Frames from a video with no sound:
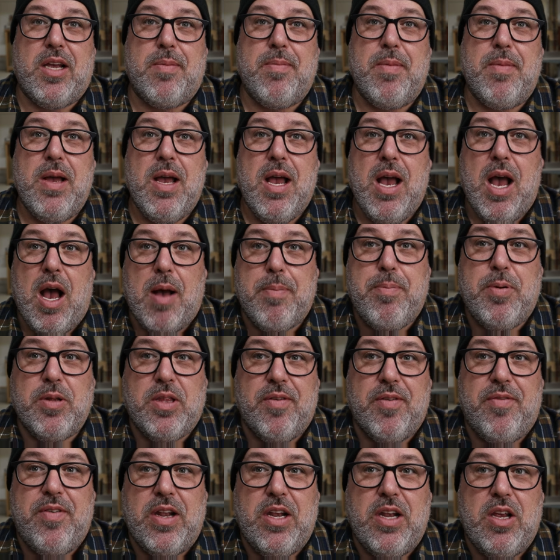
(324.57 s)
them. I put
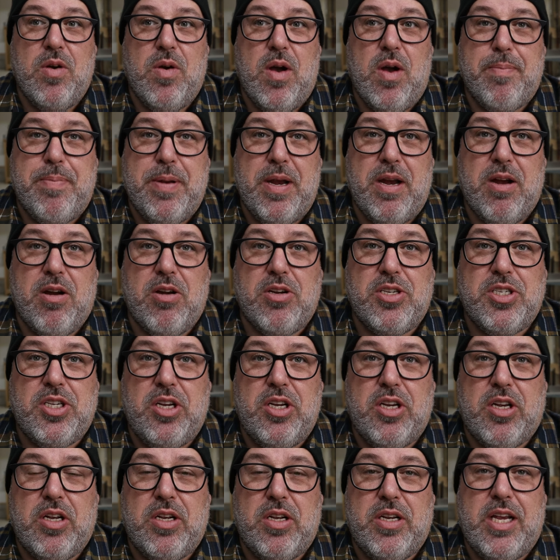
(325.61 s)
the video up here so
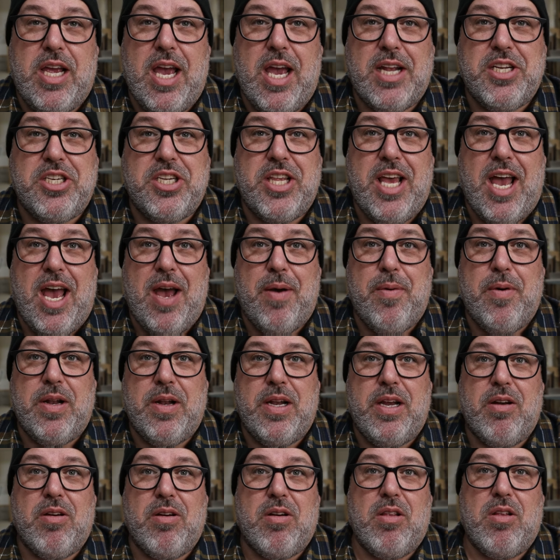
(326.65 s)
you can catch that one
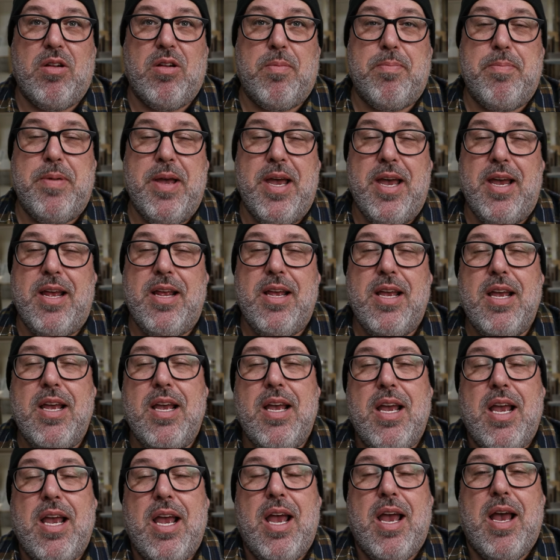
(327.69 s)
here in a little bit.
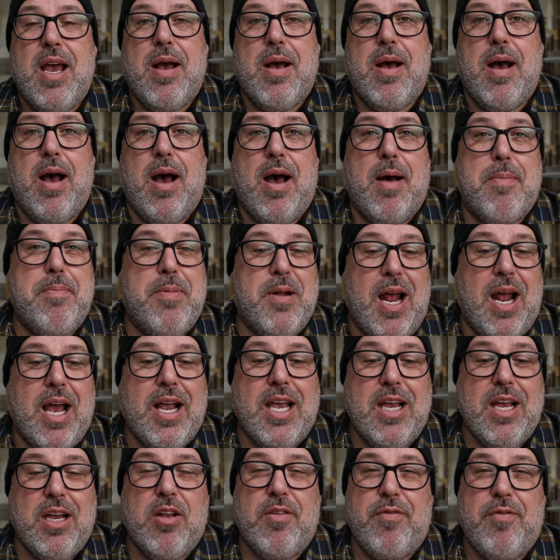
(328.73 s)
Uh, but I
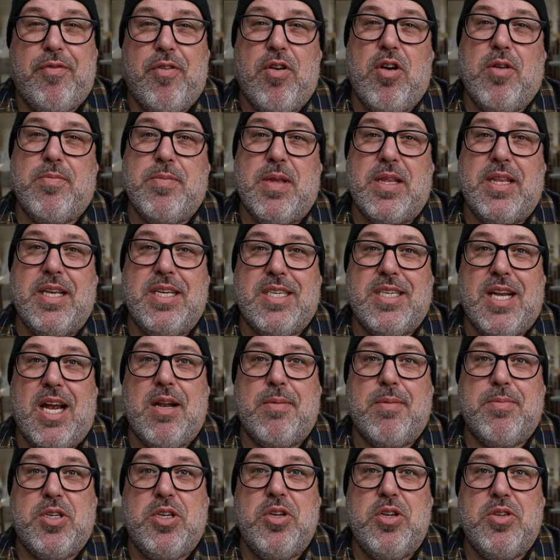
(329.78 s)
can confirm that these
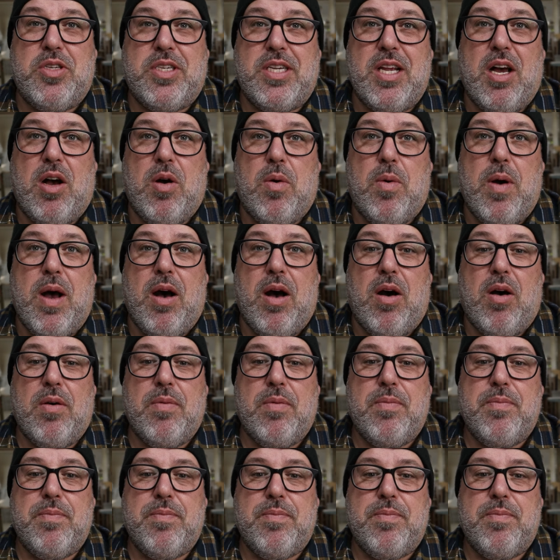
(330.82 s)
items do sell well.